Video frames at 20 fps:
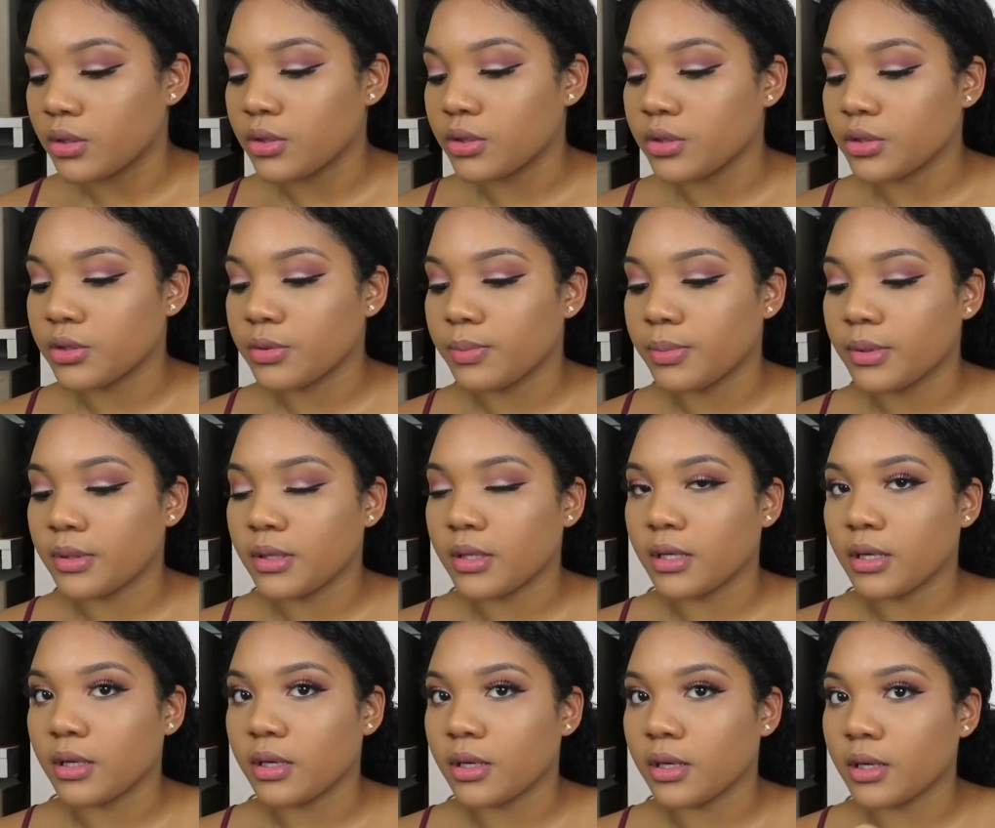Just put
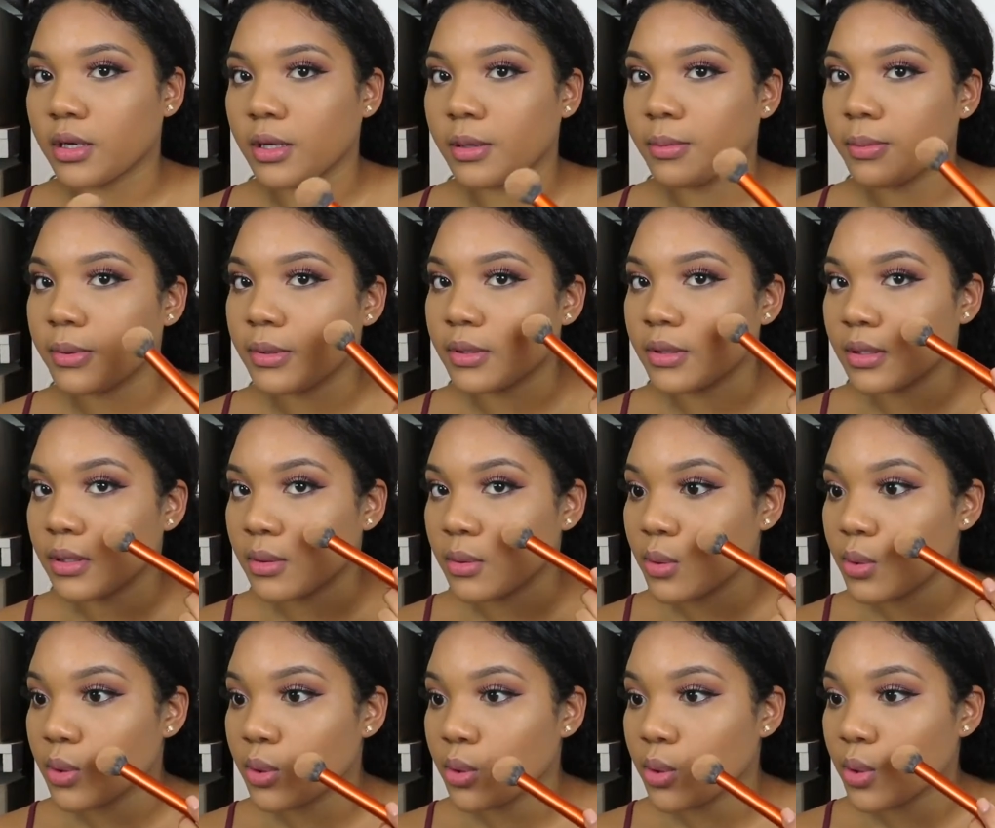that on.
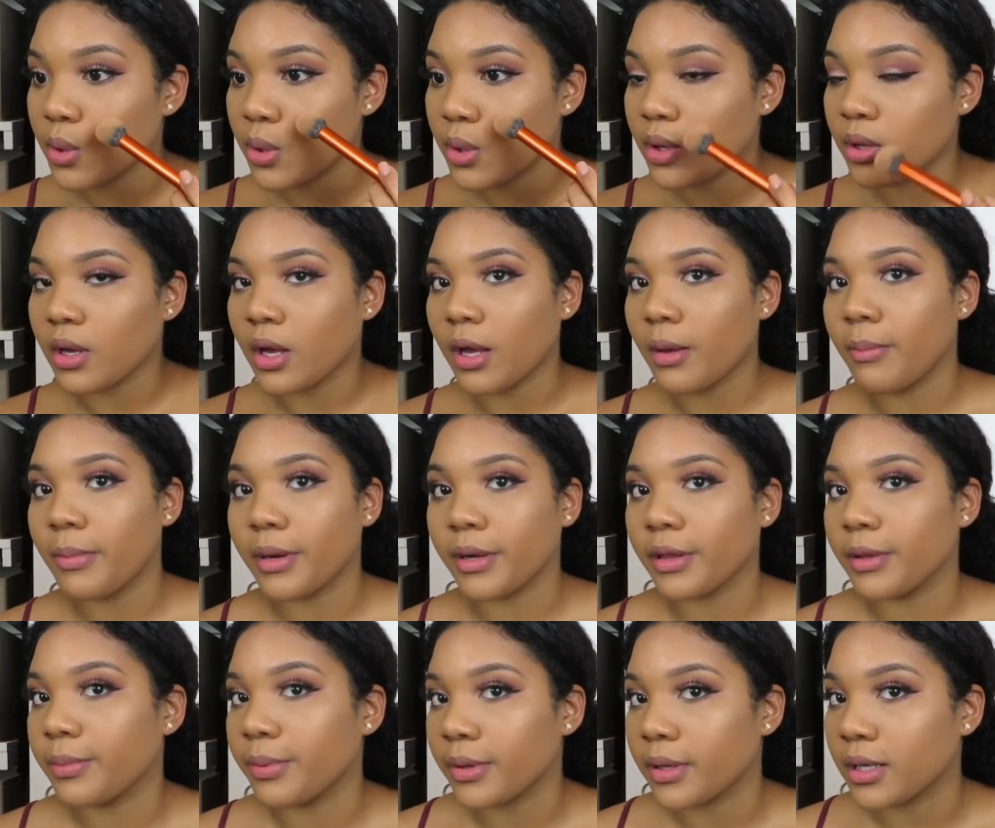I
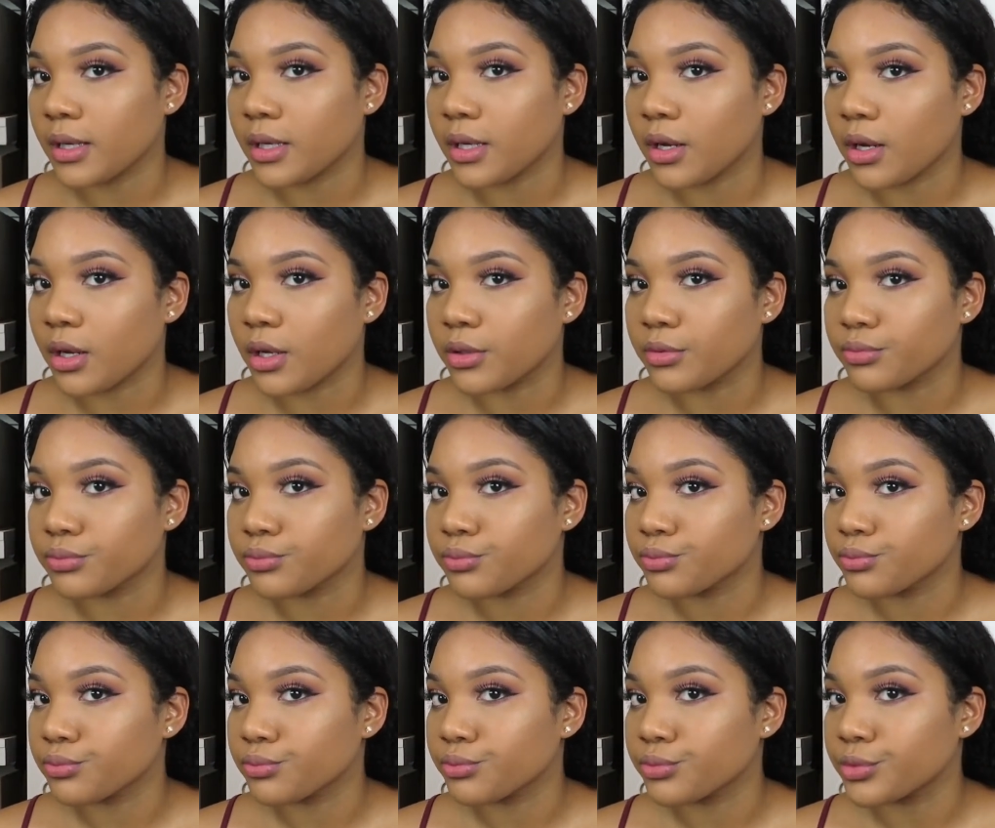barely put any on.
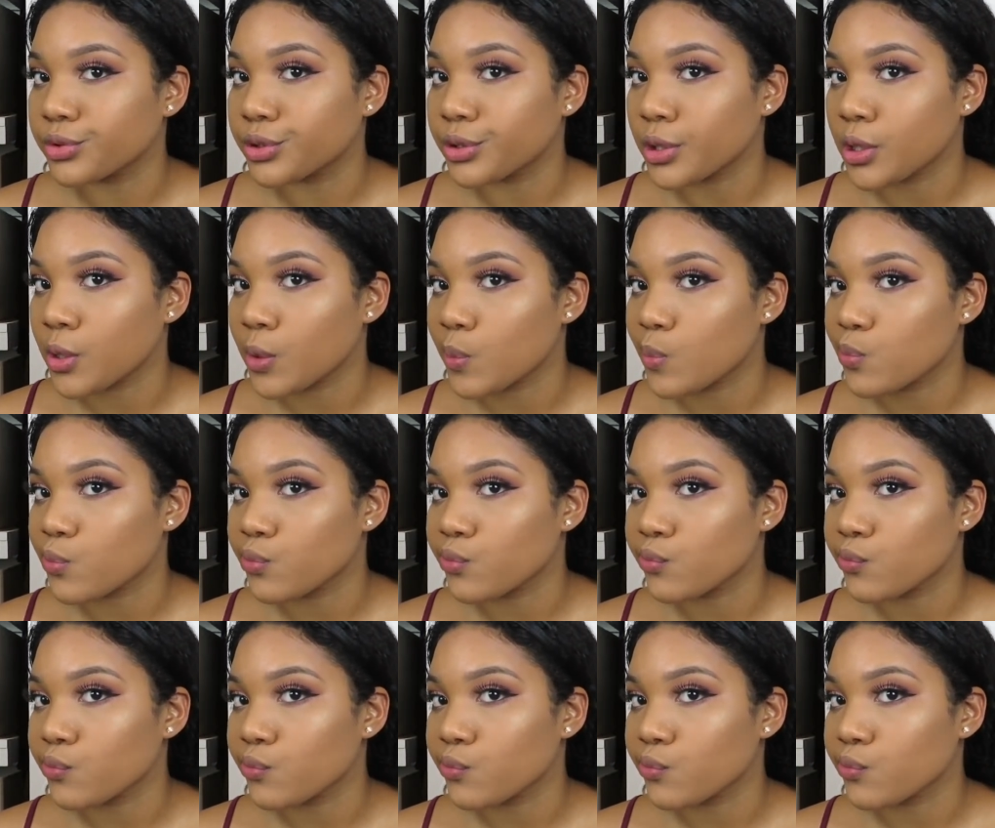You see it?